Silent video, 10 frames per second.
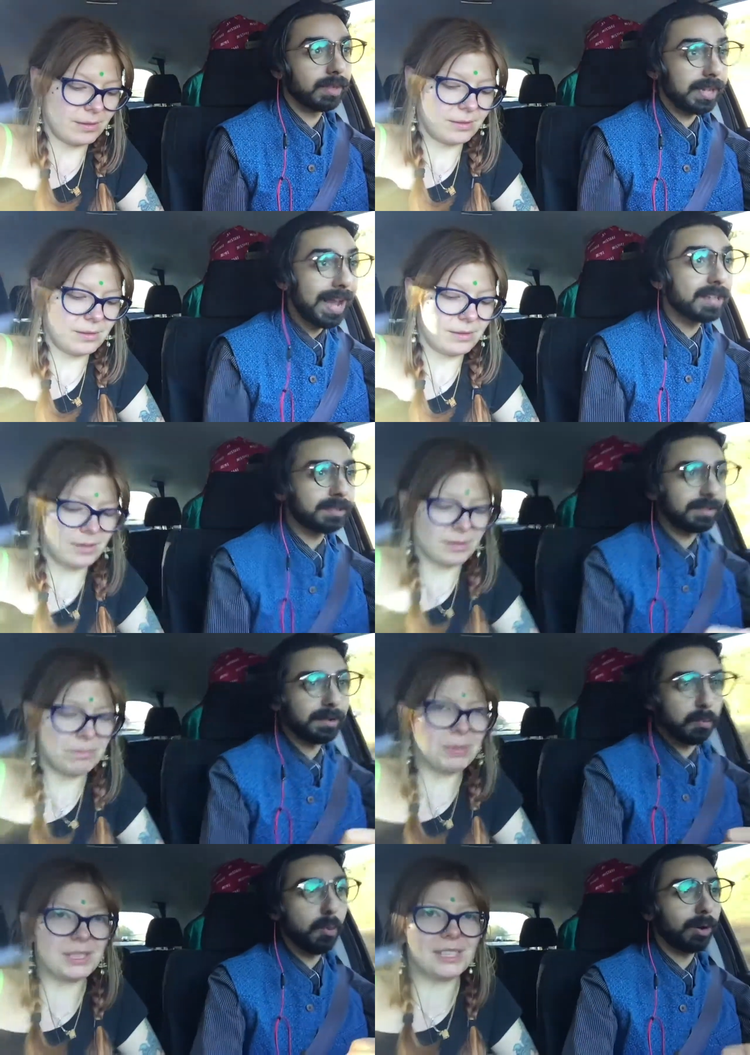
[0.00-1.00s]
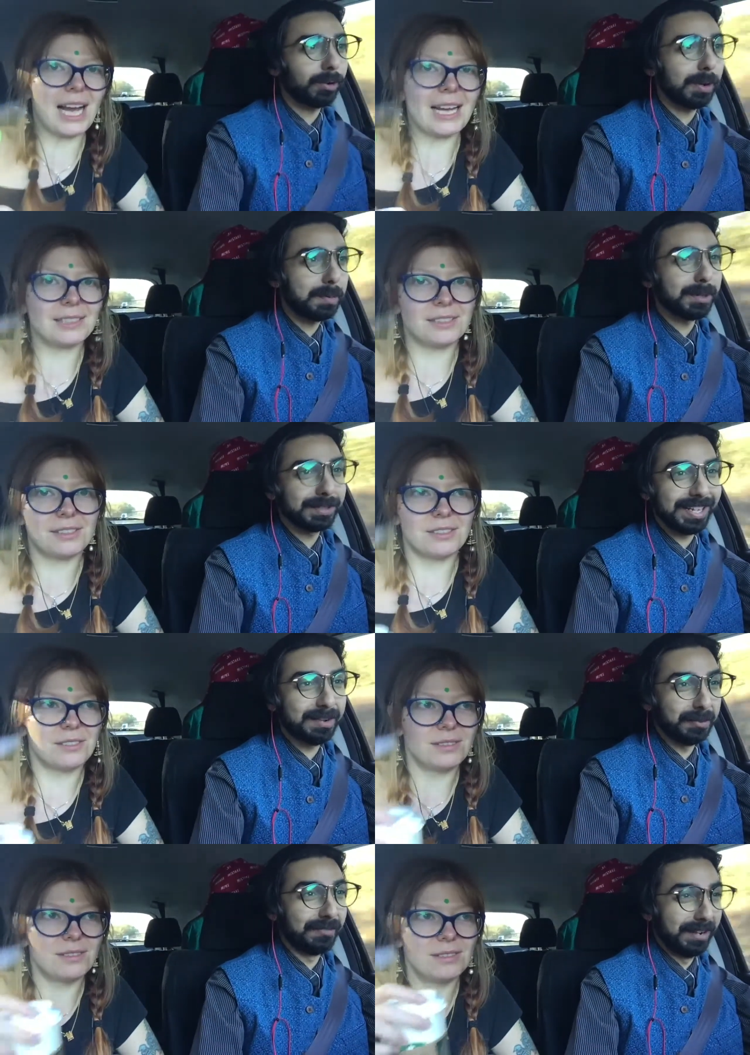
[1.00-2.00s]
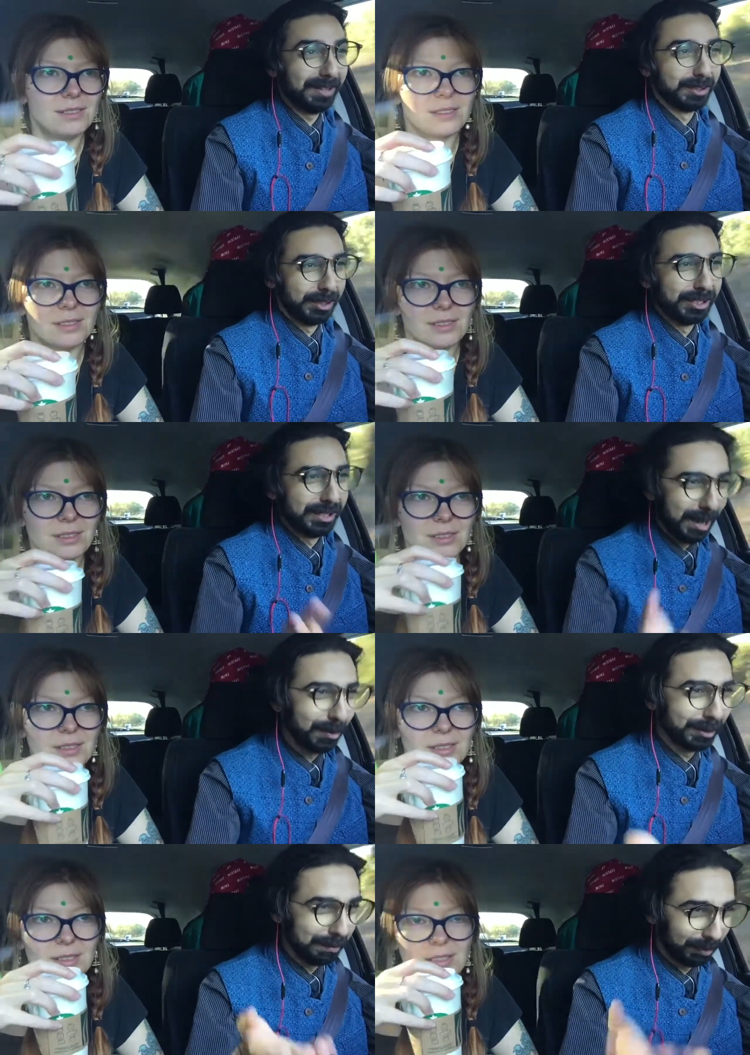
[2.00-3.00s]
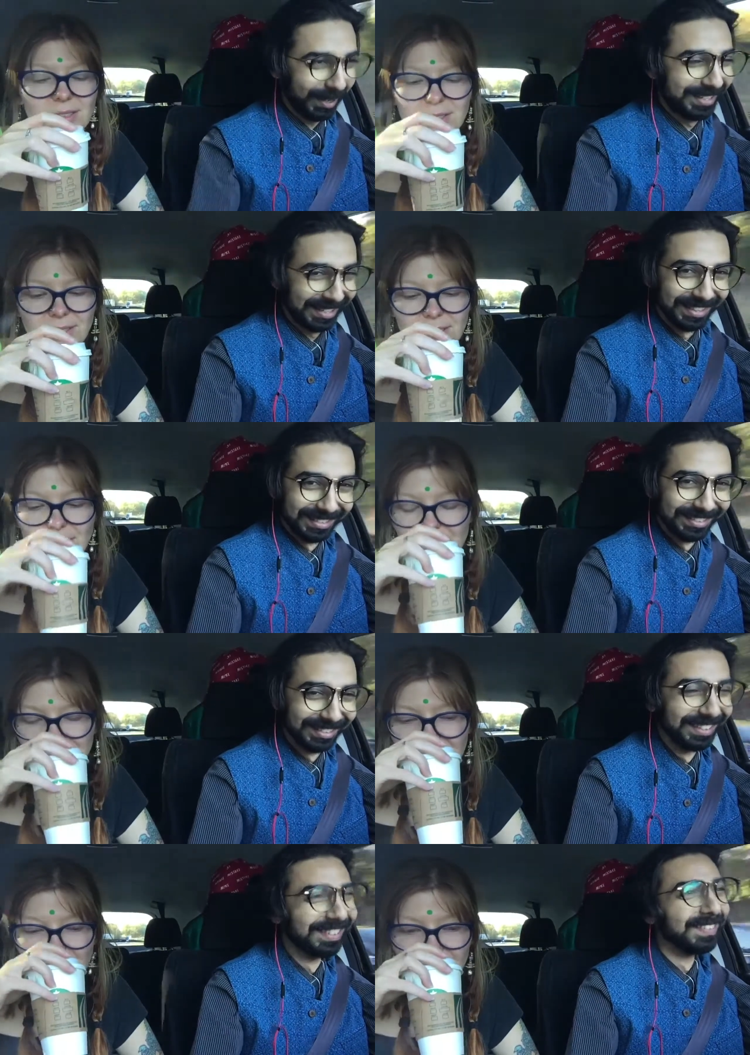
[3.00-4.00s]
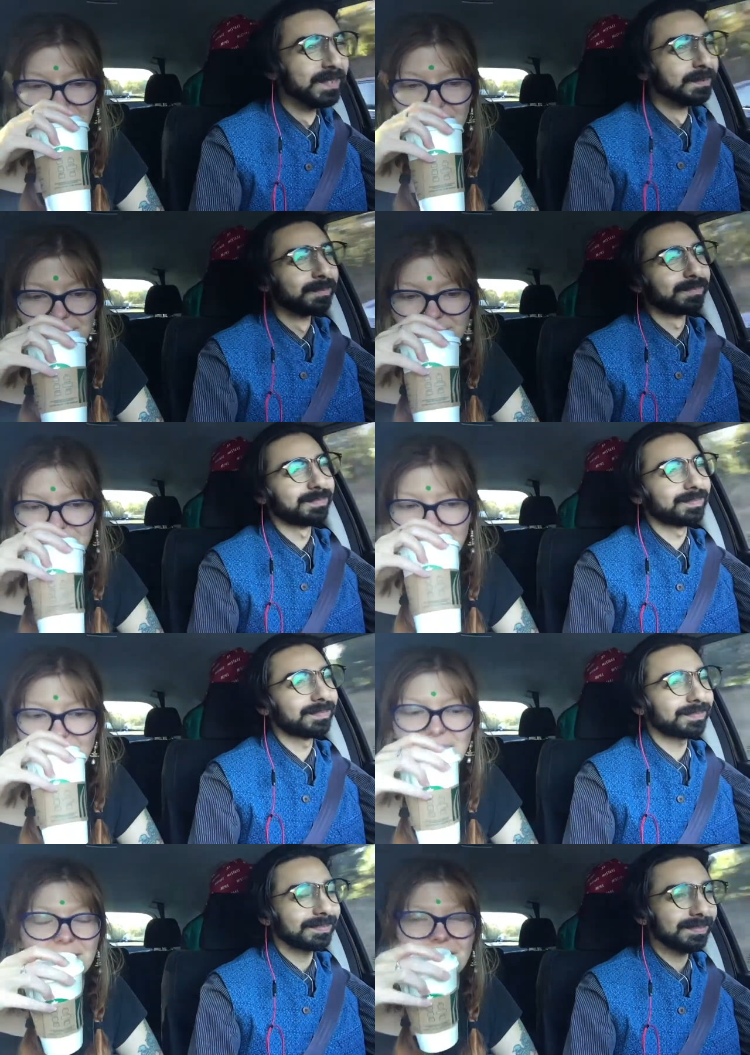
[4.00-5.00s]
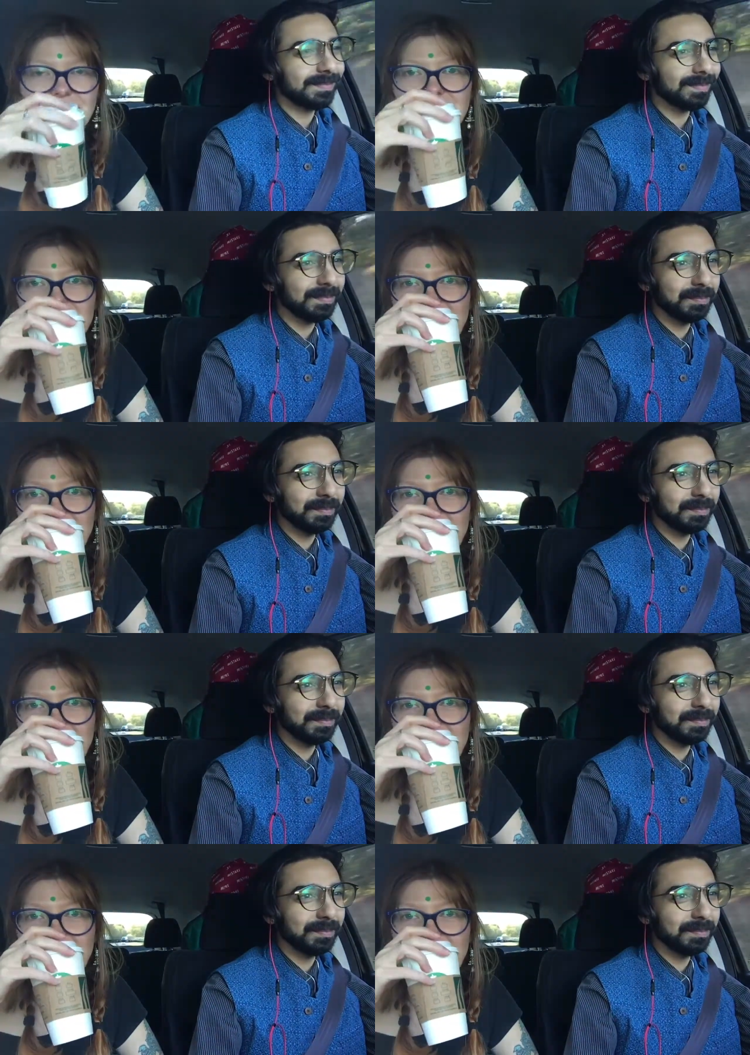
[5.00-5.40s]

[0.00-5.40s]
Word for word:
Speaker 1: Yes, the Besides, war criminals he revealed should go to prison. That's the